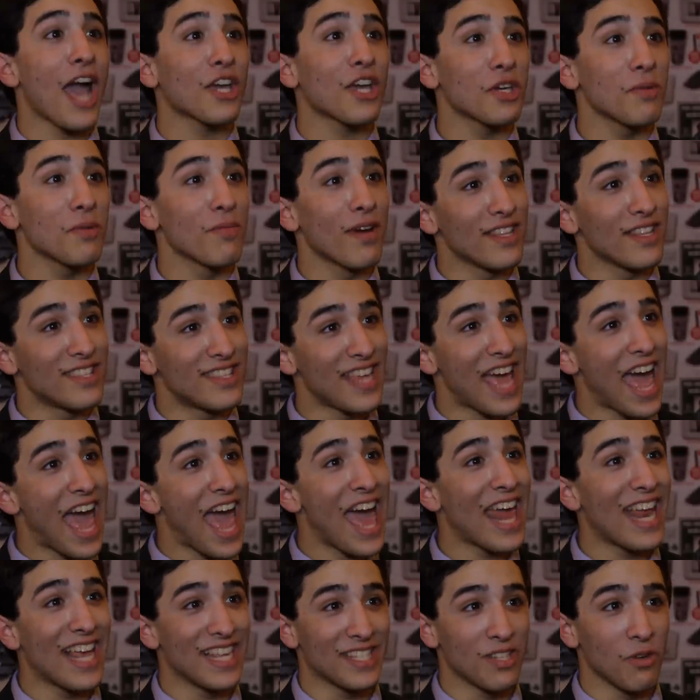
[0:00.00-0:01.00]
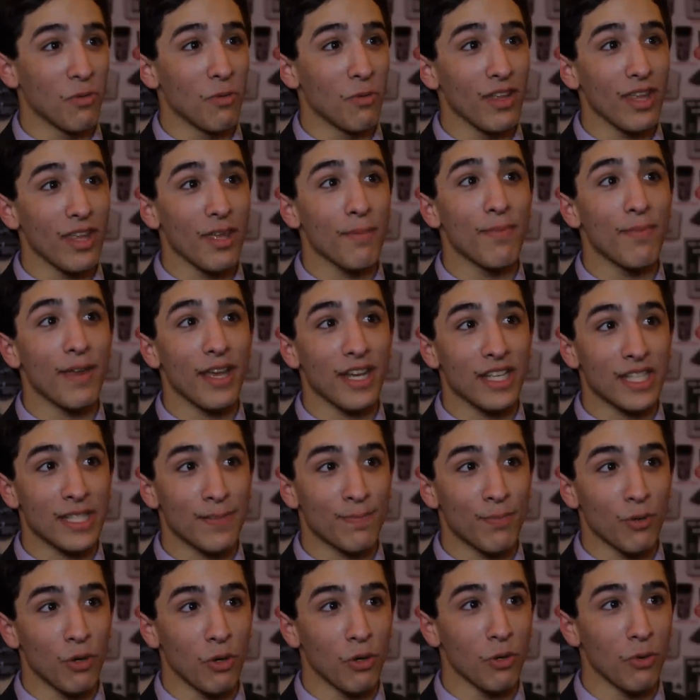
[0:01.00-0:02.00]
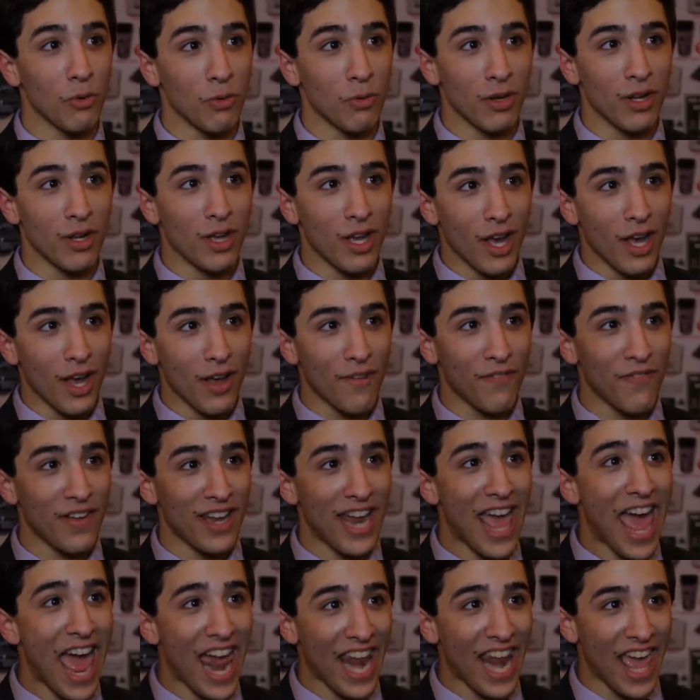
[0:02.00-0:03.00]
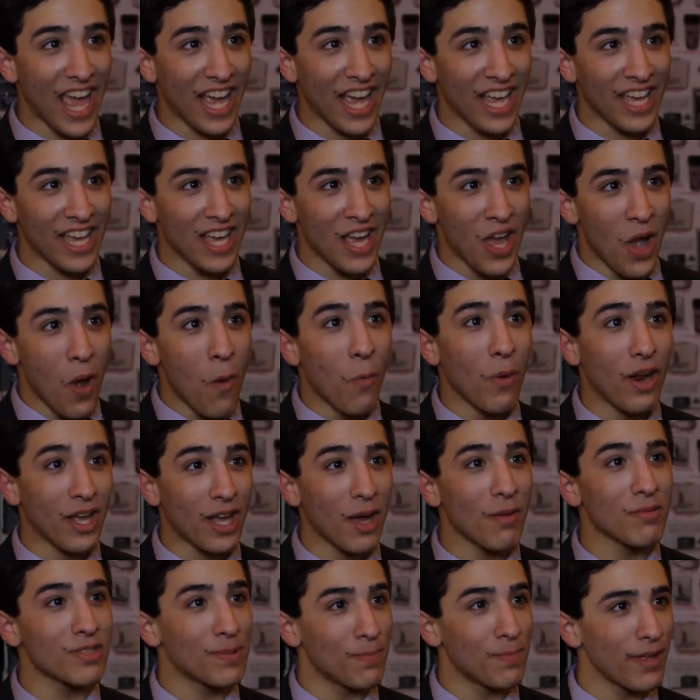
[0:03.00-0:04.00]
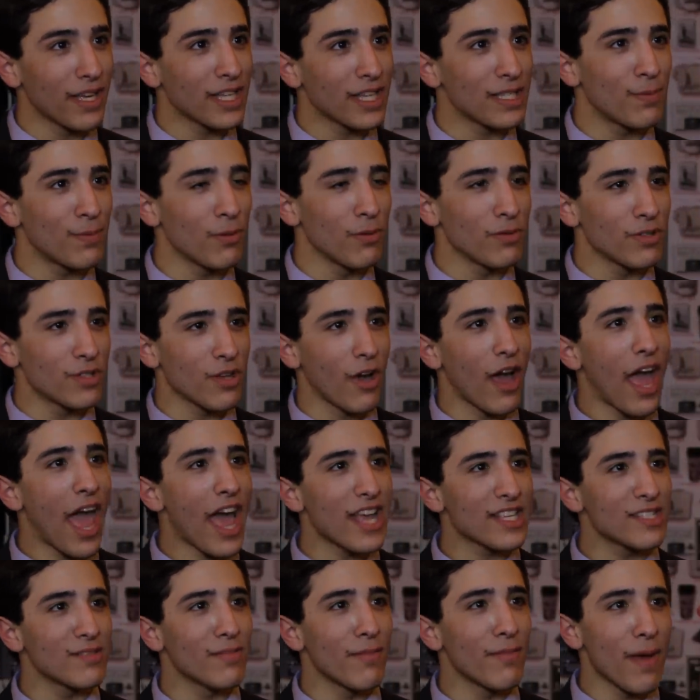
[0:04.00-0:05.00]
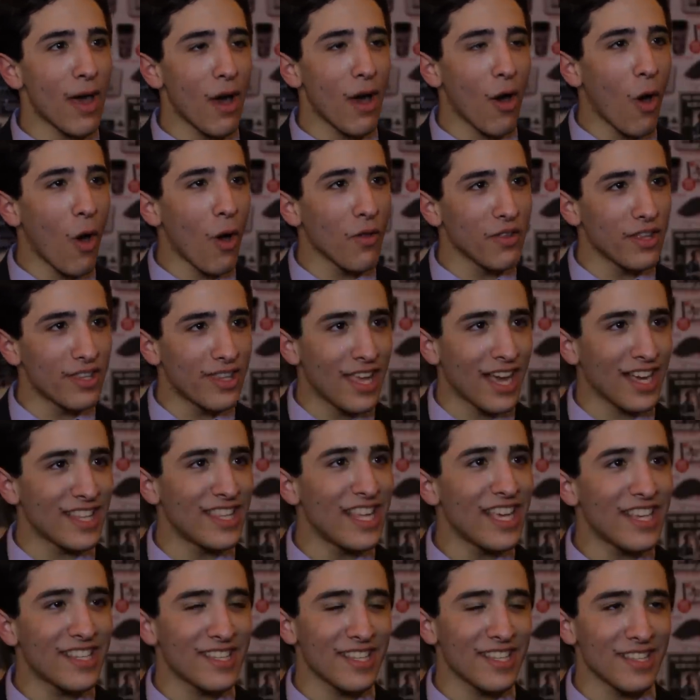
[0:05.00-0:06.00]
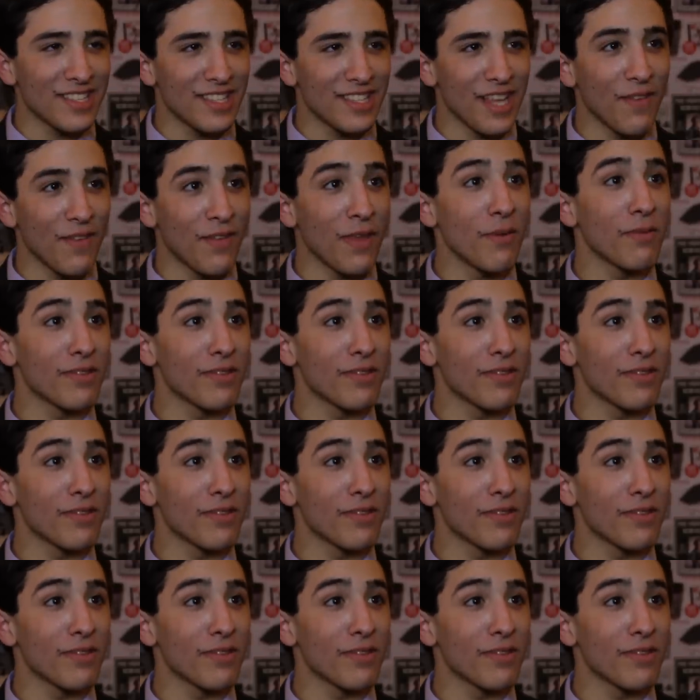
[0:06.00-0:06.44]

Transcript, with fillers: Actually, my dad is a really big spoon fanatic when it comes to playing spoon, so I asked him about all the techniques and stuff.